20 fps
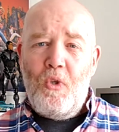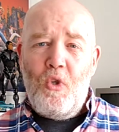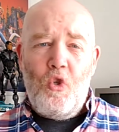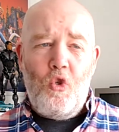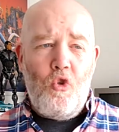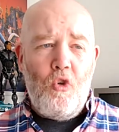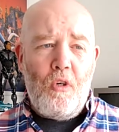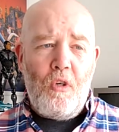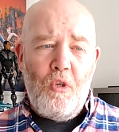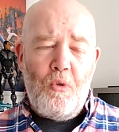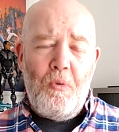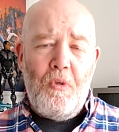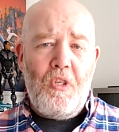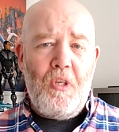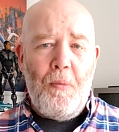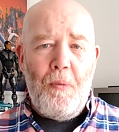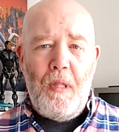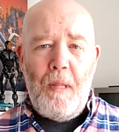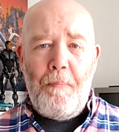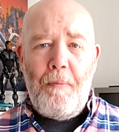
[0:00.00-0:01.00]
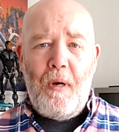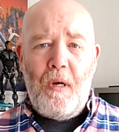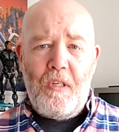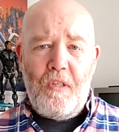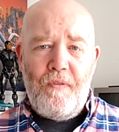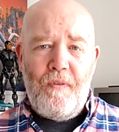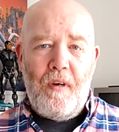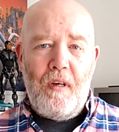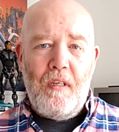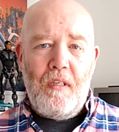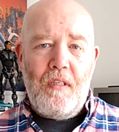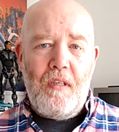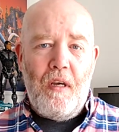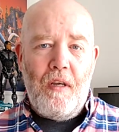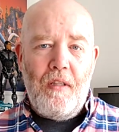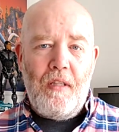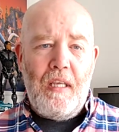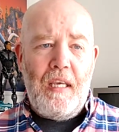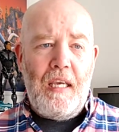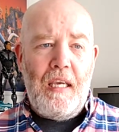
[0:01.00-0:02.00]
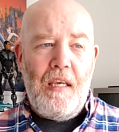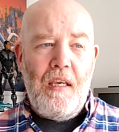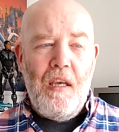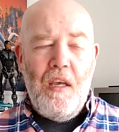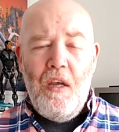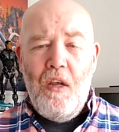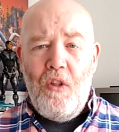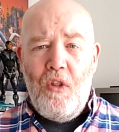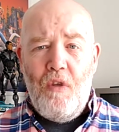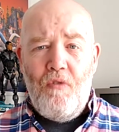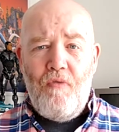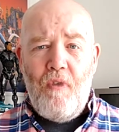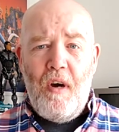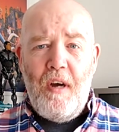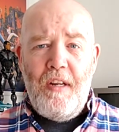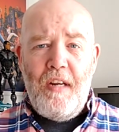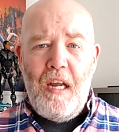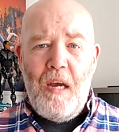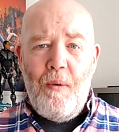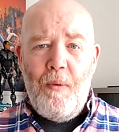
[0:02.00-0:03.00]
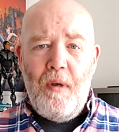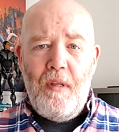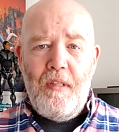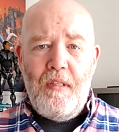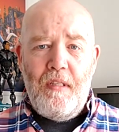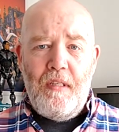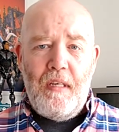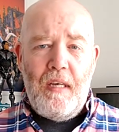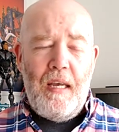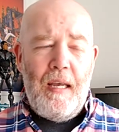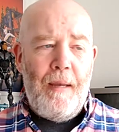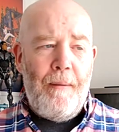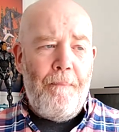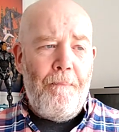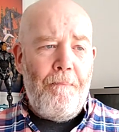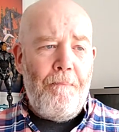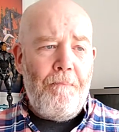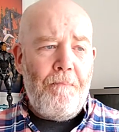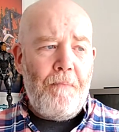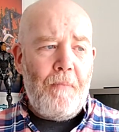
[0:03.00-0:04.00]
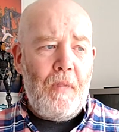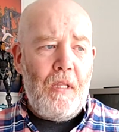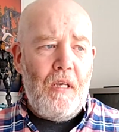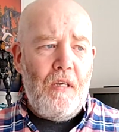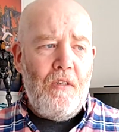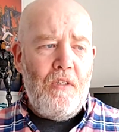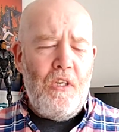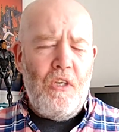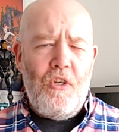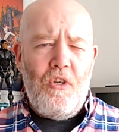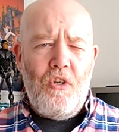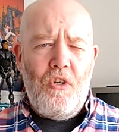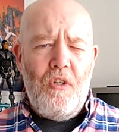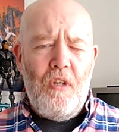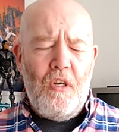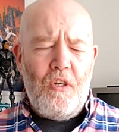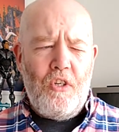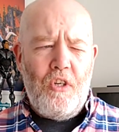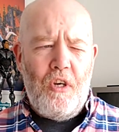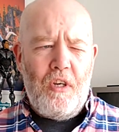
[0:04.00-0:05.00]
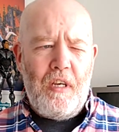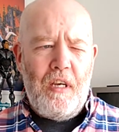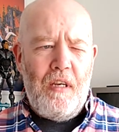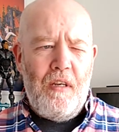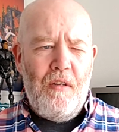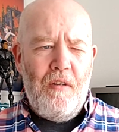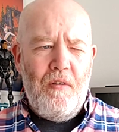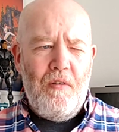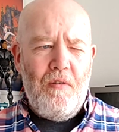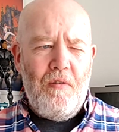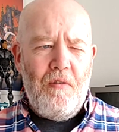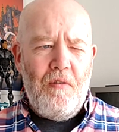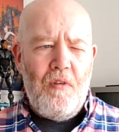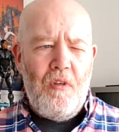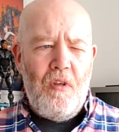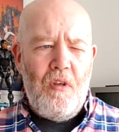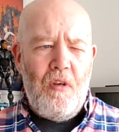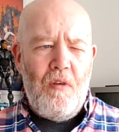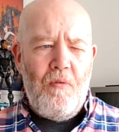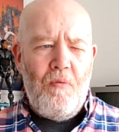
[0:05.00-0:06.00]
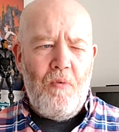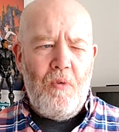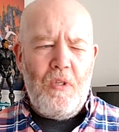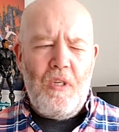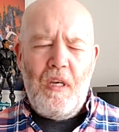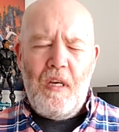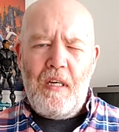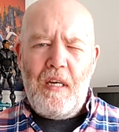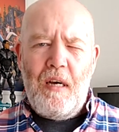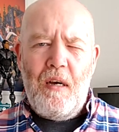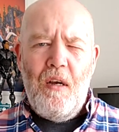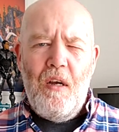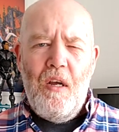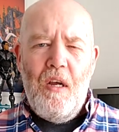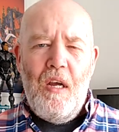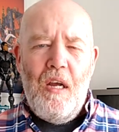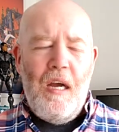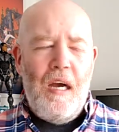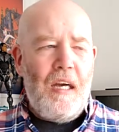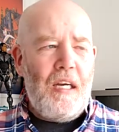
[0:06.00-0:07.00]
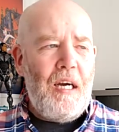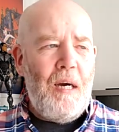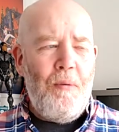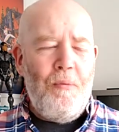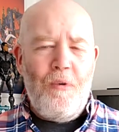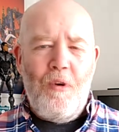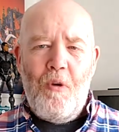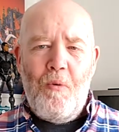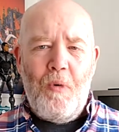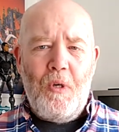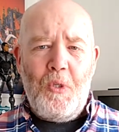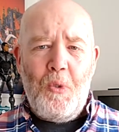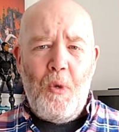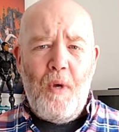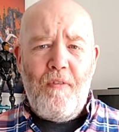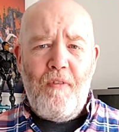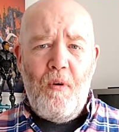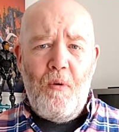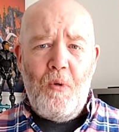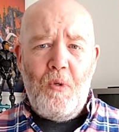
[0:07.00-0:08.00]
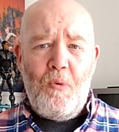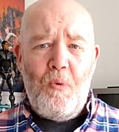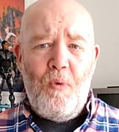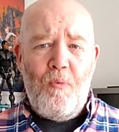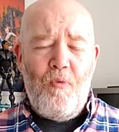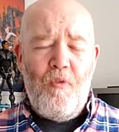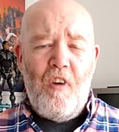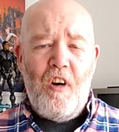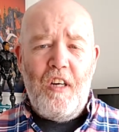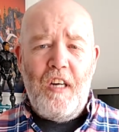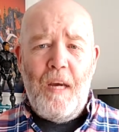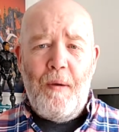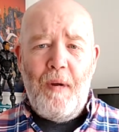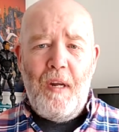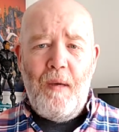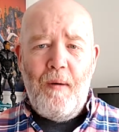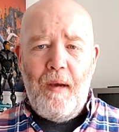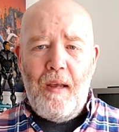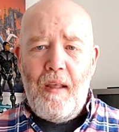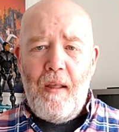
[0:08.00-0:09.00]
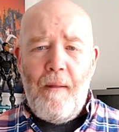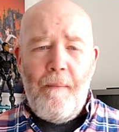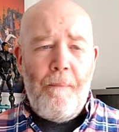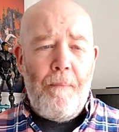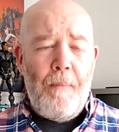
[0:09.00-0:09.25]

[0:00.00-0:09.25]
struggles with some of the boss fights, like the Rhino and is it not Shocker? Was it? I can't. I can't remember who it was, whoever it was with Rhino anyway.